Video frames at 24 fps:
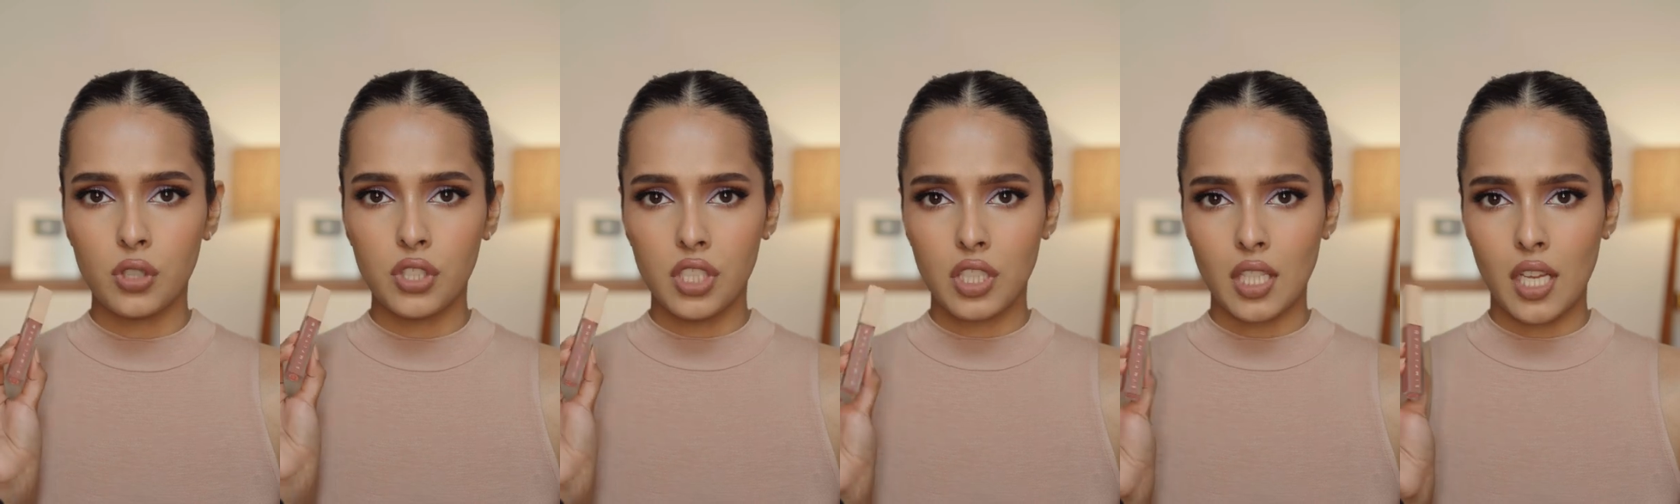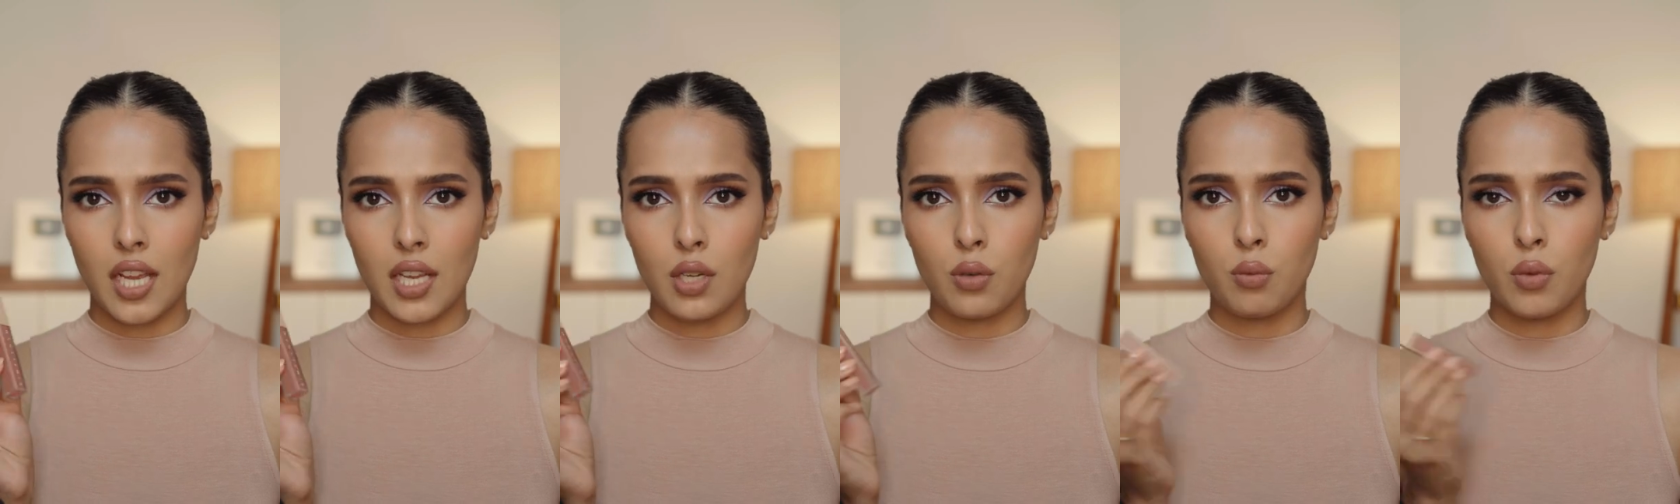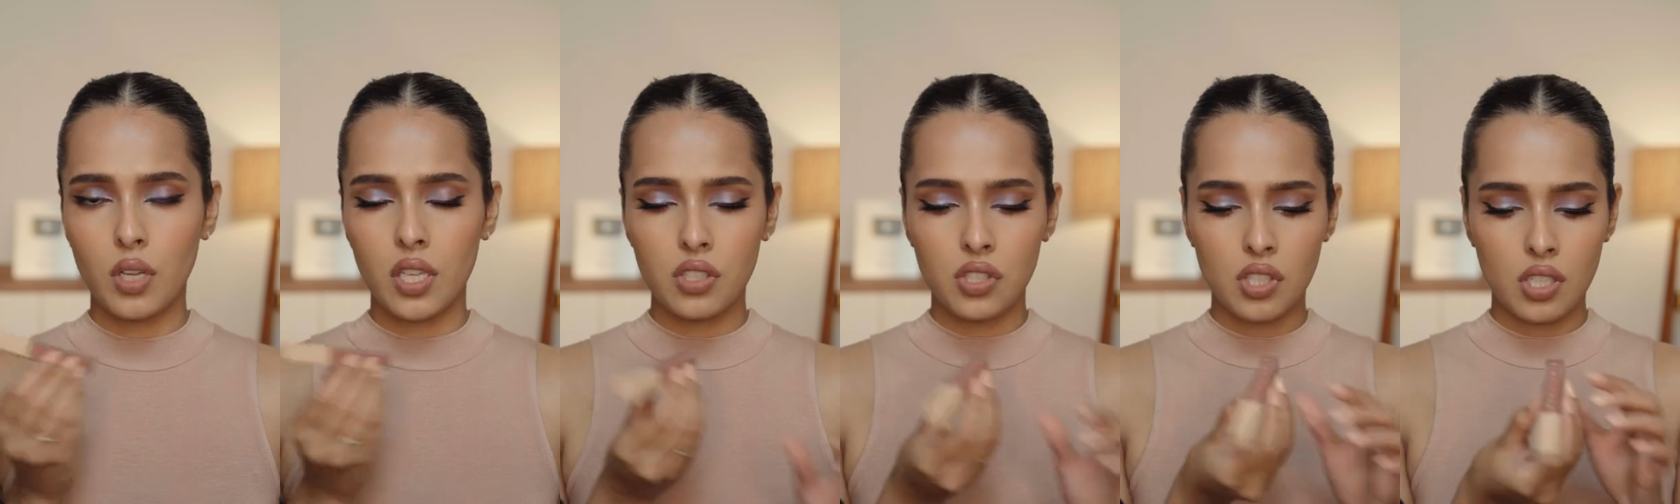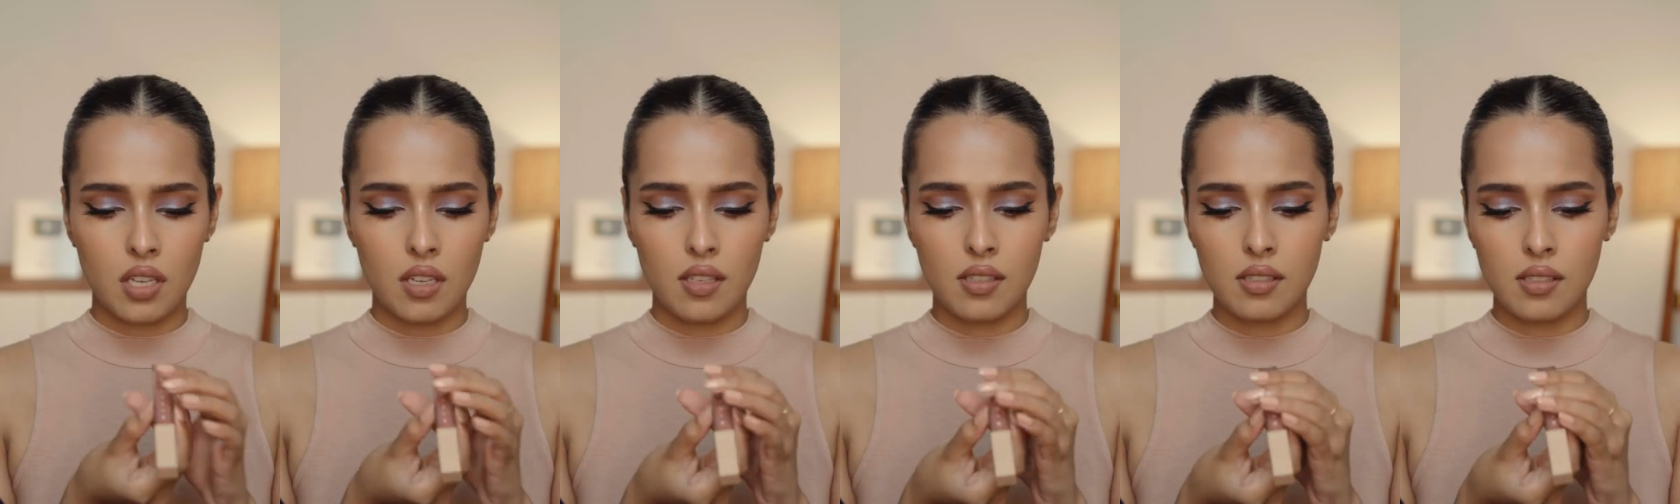shade, which
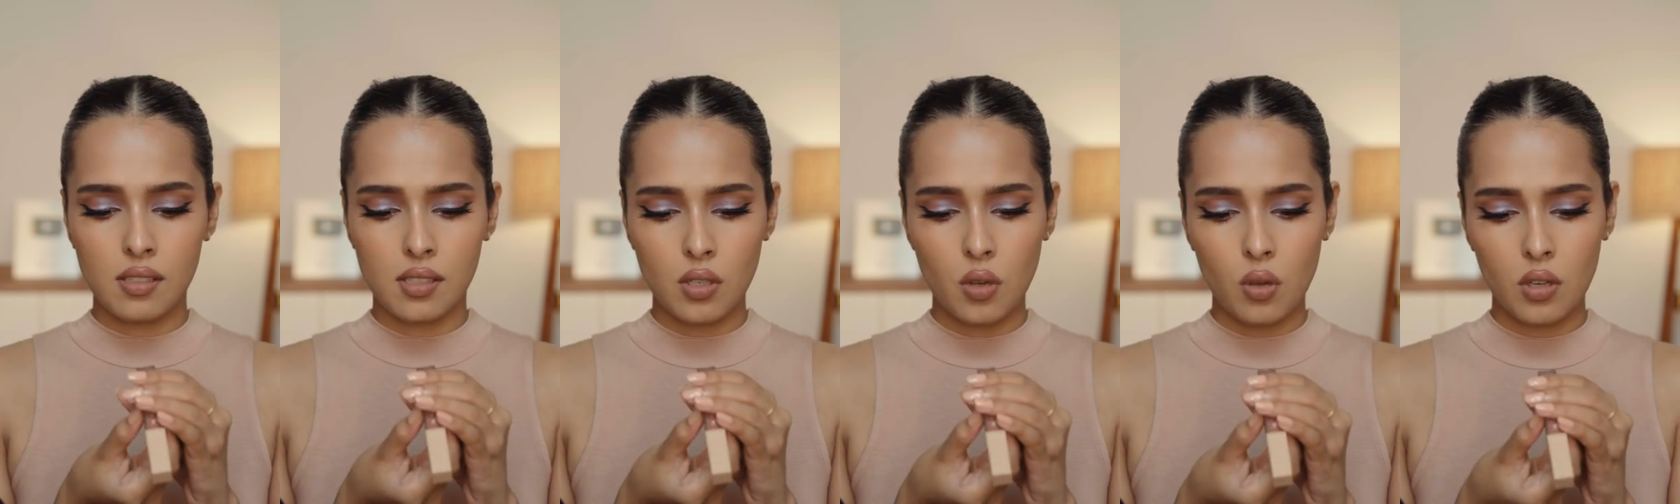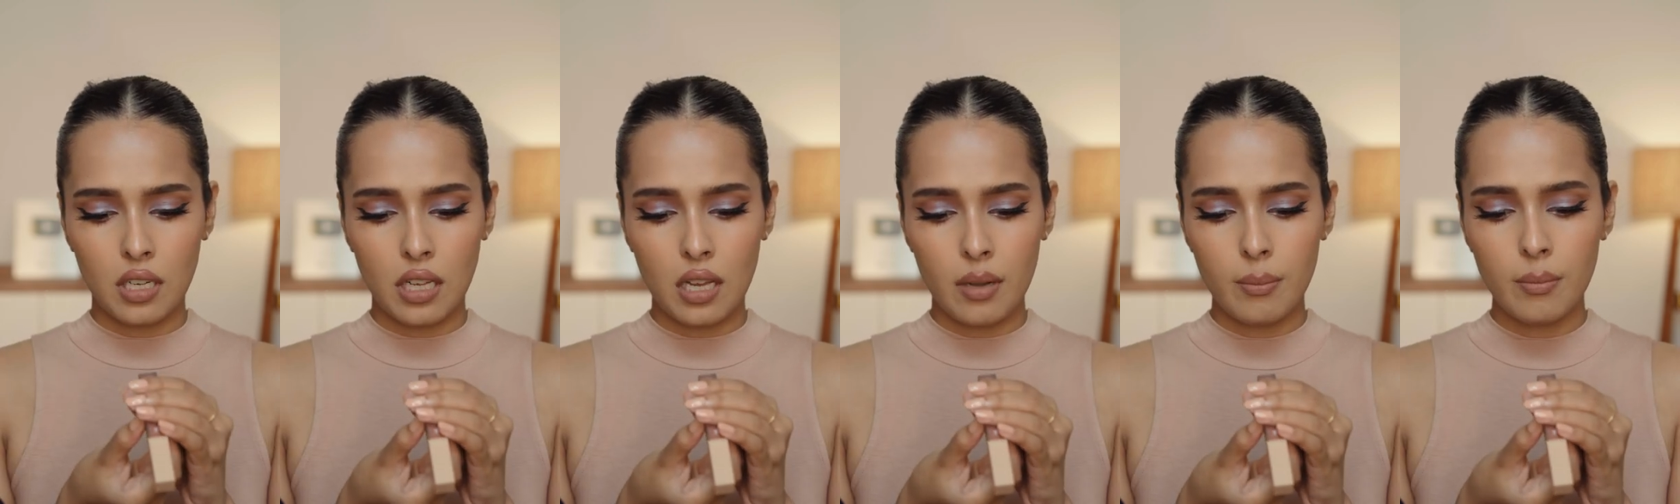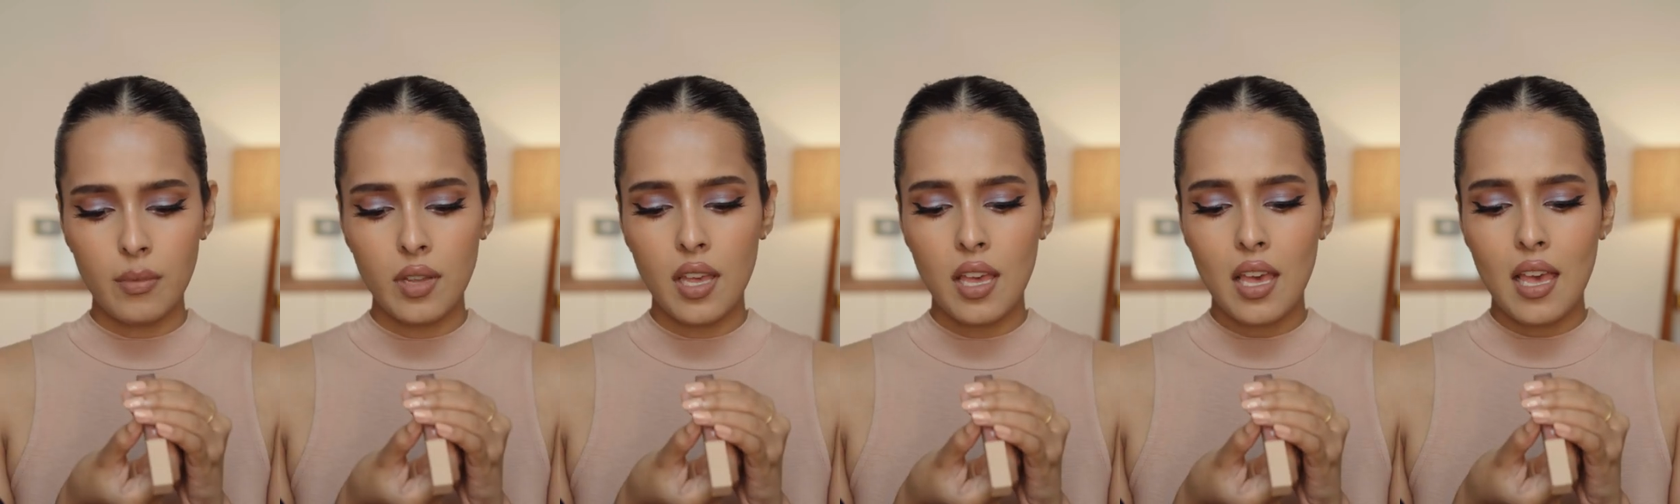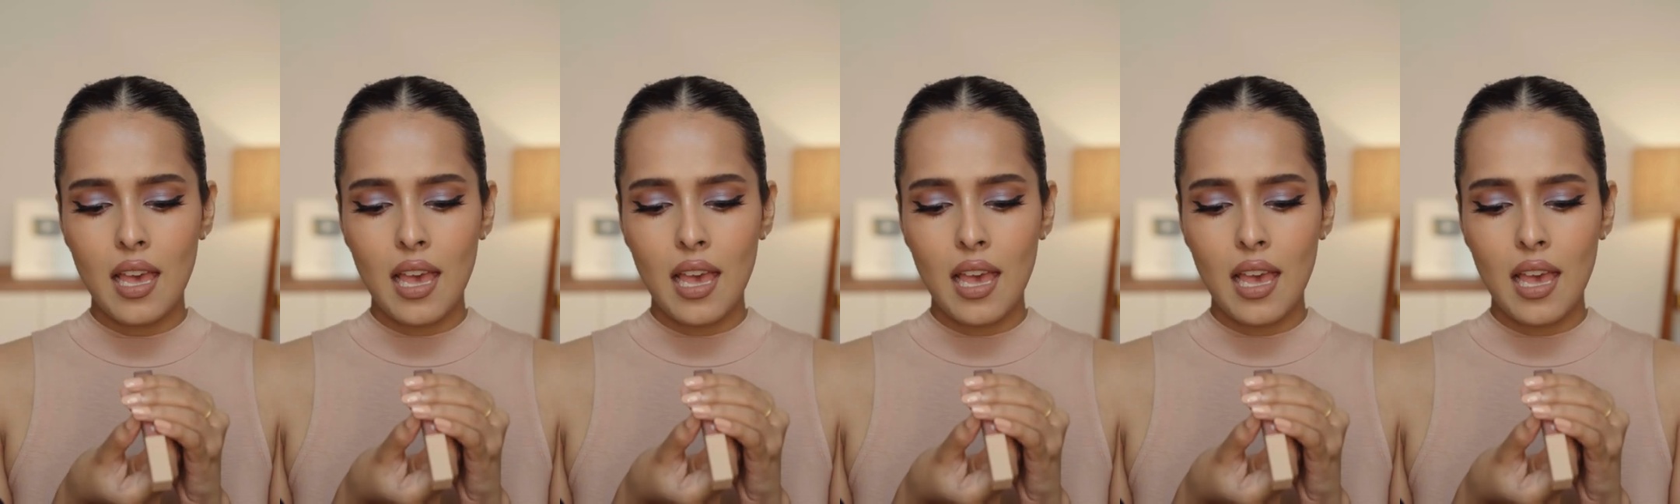is Sonam,